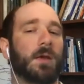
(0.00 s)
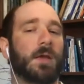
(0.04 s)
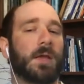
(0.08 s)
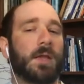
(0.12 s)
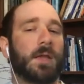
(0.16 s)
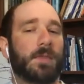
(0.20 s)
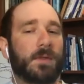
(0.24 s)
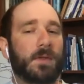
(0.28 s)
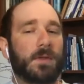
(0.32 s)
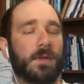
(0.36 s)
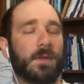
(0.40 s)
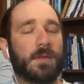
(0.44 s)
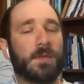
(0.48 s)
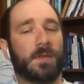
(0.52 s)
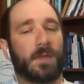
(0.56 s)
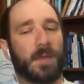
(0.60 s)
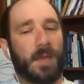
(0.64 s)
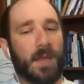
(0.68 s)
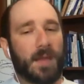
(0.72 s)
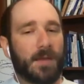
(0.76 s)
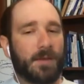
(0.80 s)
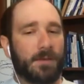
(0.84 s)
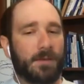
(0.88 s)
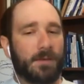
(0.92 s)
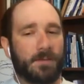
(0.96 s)
in the in
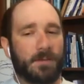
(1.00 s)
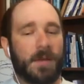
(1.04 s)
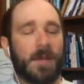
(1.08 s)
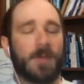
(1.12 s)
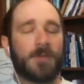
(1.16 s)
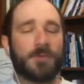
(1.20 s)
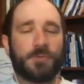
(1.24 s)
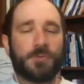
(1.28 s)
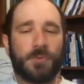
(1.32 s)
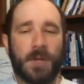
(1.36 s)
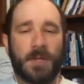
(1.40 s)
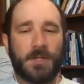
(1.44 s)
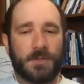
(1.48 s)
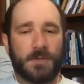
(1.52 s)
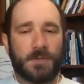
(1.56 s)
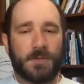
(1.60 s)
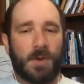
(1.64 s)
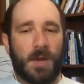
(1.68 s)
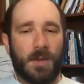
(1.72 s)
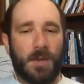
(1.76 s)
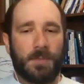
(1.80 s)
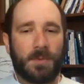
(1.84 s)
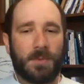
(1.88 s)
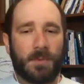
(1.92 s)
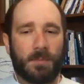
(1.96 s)
the I
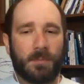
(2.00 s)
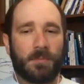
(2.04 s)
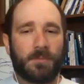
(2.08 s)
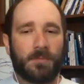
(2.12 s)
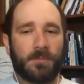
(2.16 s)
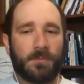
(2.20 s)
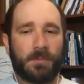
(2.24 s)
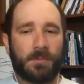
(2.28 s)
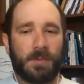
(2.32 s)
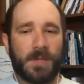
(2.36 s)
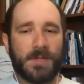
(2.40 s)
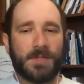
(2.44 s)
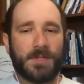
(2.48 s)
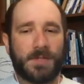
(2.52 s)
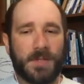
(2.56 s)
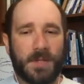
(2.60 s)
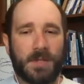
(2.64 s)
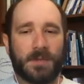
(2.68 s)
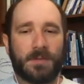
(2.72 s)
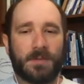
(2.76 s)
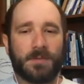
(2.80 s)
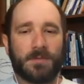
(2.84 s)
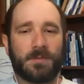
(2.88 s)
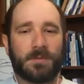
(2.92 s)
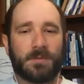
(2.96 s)
transcribed them for my
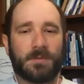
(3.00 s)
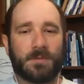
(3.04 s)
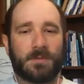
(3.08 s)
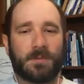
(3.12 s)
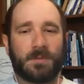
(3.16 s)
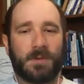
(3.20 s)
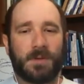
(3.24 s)
sins.